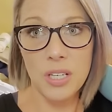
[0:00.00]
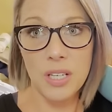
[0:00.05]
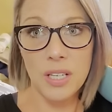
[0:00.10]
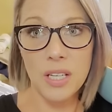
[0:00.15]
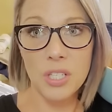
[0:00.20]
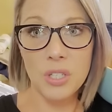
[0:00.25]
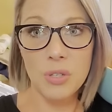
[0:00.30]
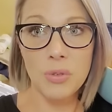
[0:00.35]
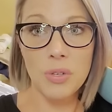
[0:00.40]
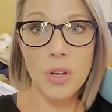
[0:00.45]
I
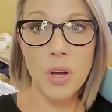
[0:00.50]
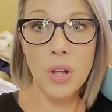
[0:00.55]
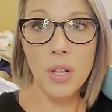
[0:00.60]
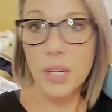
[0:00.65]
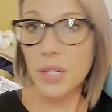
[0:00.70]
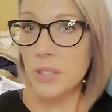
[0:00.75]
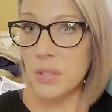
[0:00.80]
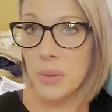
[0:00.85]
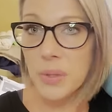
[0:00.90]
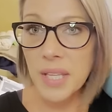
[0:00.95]
guess you'd call it,
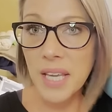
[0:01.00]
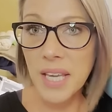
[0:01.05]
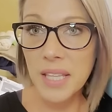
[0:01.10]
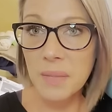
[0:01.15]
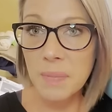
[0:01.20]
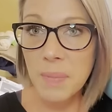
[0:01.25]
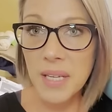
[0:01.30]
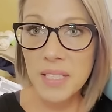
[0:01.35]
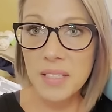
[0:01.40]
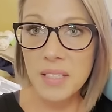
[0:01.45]
because I only had
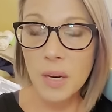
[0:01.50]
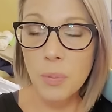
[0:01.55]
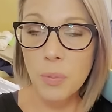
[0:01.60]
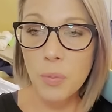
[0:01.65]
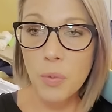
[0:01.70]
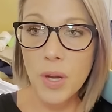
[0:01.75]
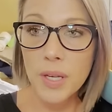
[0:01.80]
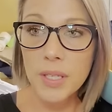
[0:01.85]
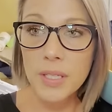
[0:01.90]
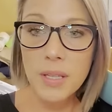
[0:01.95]
to mix it up
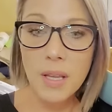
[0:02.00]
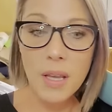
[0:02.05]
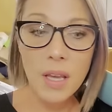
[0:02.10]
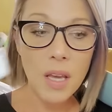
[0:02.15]
once.